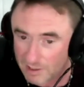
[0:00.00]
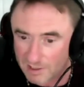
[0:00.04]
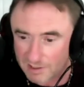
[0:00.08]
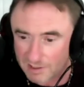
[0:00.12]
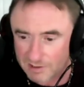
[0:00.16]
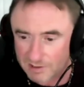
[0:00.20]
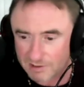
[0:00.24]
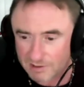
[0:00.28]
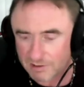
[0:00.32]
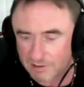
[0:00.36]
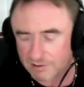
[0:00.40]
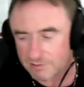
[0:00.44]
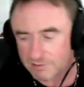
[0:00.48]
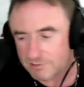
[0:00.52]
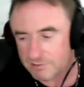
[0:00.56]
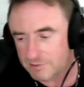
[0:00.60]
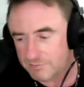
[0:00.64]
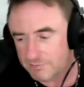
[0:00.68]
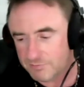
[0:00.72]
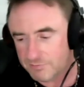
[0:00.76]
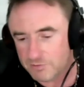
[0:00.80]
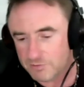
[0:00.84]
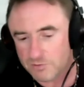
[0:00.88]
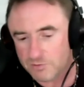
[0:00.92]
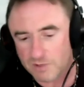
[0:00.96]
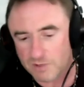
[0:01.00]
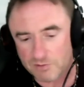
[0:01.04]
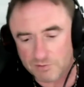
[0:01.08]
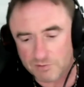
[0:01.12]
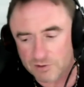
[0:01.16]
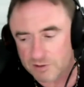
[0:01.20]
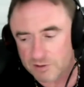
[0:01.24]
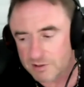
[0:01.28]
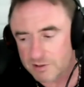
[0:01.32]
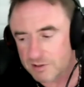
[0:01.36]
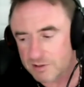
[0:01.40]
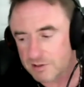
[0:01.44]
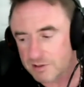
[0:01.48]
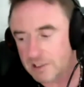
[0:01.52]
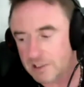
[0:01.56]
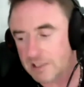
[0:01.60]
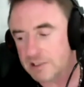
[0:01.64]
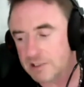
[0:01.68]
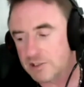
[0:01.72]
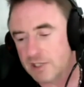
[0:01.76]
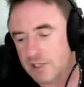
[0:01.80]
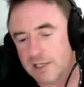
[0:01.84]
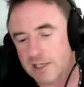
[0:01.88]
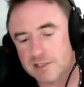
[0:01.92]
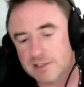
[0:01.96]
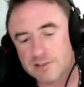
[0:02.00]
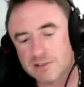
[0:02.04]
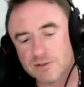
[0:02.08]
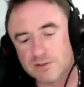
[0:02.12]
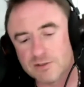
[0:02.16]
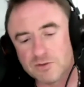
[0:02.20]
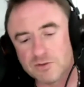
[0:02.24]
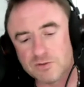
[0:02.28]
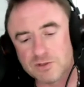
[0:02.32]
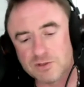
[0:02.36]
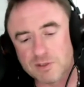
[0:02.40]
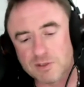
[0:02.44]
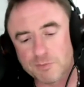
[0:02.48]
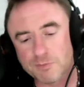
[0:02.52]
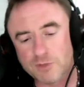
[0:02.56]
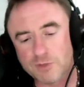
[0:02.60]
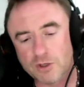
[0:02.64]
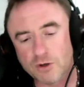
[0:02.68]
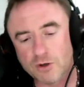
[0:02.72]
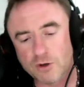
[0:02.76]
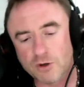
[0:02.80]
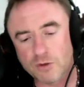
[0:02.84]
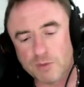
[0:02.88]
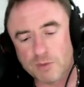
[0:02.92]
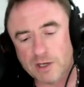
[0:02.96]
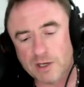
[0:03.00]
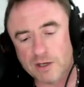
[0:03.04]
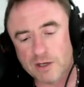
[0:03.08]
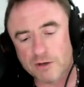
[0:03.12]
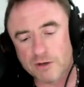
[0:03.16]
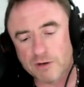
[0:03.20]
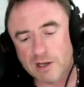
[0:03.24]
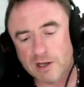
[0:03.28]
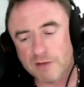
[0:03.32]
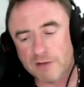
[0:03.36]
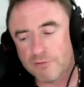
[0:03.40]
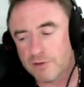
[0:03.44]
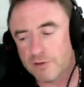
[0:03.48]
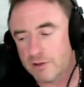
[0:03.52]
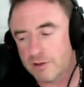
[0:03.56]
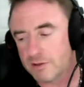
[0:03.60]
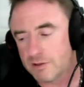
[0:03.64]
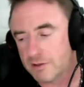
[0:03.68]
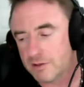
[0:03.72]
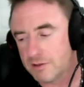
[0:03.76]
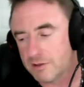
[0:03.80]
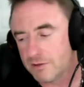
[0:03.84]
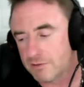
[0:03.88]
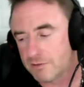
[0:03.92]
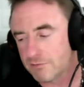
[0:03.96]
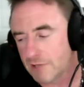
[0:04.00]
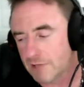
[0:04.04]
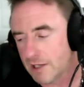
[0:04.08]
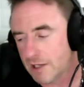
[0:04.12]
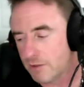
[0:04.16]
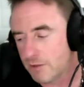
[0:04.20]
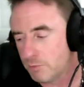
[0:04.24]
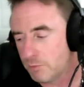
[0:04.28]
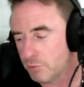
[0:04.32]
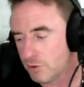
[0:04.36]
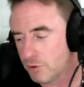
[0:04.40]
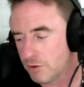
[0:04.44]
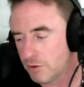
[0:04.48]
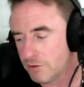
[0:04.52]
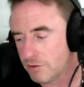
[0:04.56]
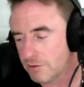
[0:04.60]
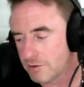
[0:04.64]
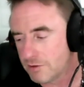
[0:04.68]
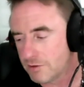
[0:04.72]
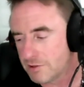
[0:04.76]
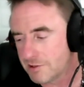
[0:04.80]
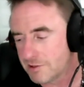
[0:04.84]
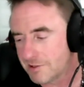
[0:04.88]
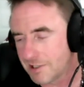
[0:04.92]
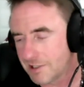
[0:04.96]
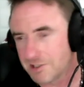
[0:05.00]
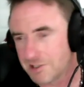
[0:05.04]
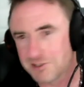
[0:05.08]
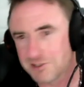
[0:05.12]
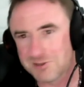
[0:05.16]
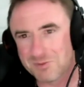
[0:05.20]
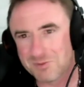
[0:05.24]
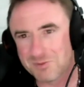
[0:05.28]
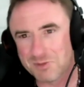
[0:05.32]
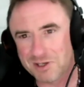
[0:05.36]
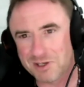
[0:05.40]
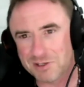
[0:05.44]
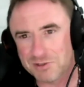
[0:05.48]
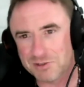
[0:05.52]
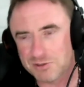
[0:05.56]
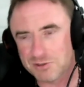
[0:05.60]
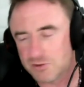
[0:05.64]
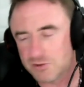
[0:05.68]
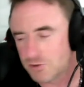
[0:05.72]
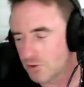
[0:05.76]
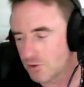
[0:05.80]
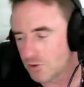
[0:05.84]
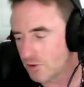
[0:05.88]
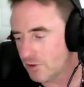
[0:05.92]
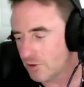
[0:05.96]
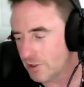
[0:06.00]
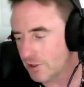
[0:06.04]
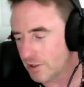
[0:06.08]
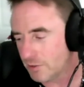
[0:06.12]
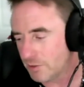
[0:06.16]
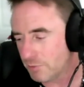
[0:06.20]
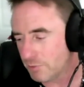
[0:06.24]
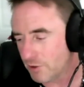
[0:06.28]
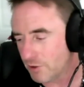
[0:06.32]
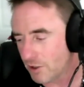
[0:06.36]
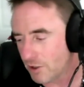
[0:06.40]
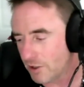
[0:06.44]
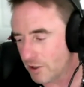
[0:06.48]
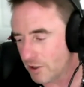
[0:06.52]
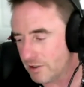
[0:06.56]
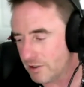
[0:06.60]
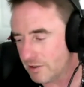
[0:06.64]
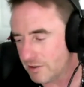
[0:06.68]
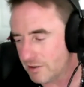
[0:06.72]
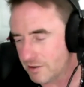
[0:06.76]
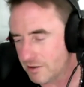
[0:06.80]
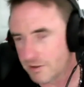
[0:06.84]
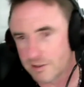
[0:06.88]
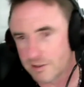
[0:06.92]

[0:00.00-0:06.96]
you know, if you ever get a chance to do something autobiographical, either write a book or just tell somebody your story at a party until their,